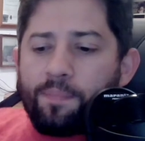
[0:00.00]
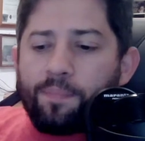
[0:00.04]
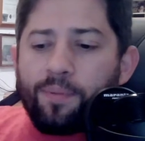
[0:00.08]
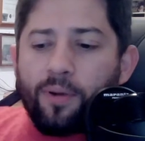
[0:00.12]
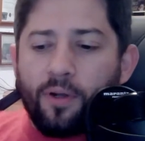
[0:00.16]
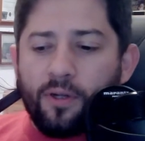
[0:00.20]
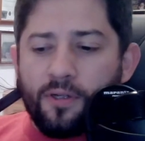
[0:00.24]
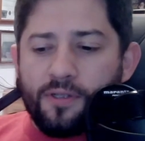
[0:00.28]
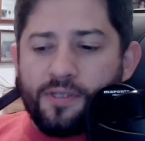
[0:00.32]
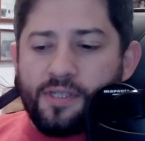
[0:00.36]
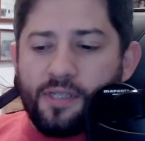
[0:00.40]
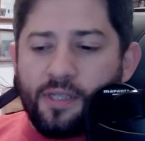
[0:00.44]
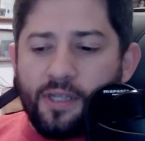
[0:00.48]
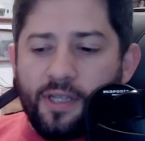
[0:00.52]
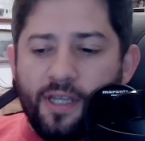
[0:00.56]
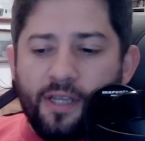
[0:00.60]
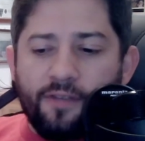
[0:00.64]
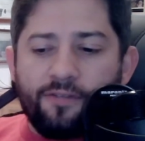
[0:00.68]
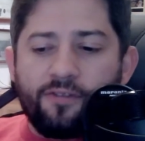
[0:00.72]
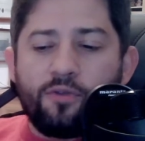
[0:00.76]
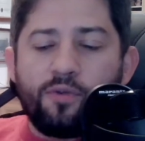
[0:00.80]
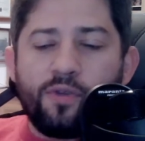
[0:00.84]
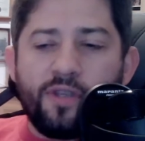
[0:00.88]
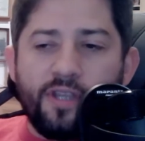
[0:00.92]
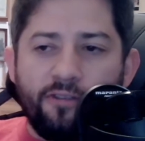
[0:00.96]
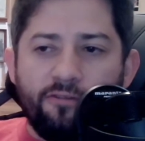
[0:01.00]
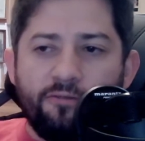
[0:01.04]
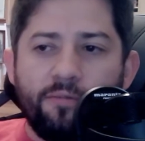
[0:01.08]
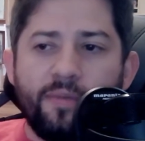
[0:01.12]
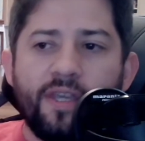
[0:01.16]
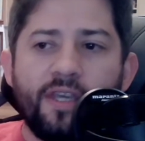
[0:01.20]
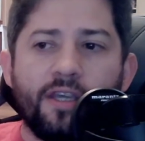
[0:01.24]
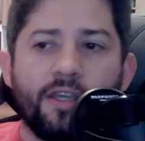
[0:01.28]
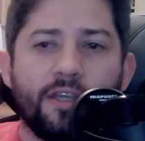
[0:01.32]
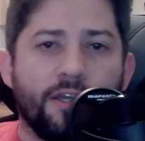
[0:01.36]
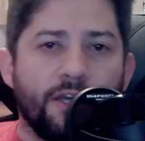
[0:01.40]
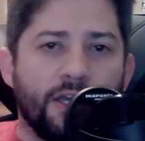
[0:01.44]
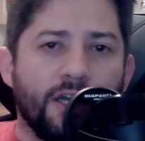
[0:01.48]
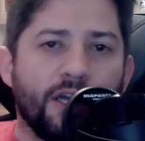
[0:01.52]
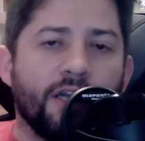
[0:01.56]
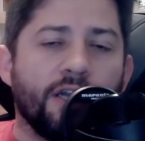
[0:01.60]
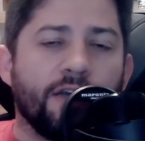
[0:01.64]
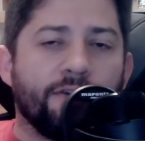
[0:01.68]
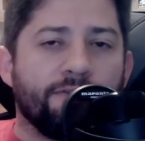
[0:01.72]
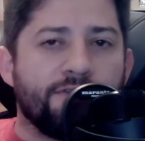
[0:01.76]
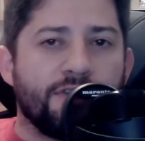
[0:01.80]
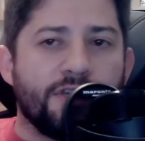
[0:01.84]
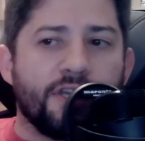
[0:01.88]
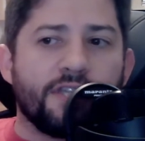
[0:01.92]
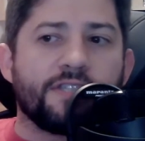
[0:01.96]
personally, if you give me a good
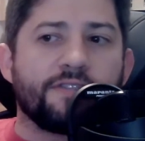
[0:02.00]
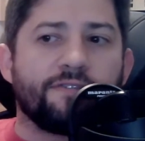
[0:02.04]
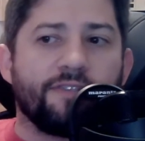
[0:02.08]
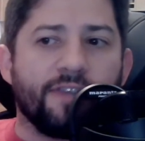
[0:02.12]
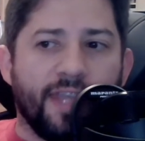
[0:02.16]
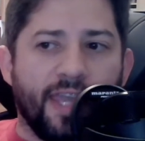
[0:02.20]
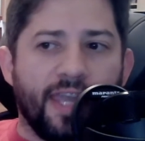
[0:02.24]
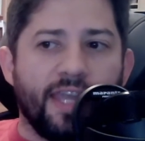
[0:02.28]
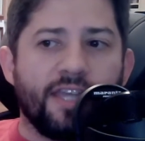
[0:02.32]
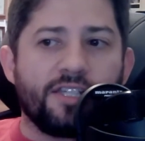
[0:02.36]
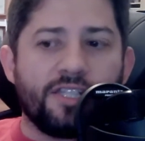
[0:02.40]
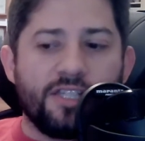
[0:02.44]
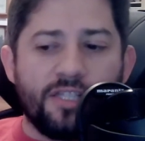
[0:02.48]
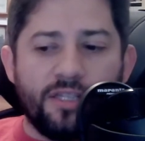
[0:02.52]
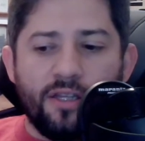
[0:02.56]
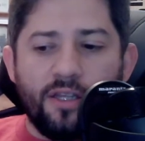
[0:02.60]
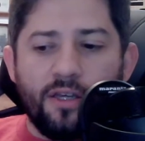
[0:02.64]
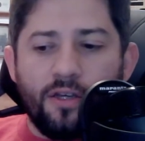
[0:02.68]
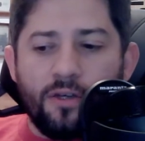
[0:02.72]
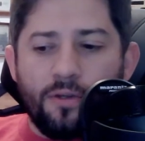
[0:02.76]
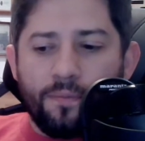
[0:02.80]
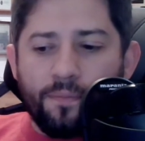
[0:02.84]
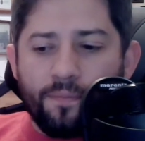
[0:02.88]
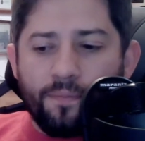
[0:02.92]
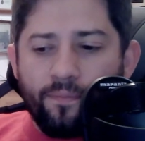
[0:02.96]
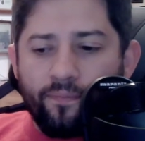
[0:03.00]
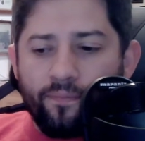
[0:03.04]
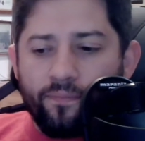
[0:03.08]
enough justification, though,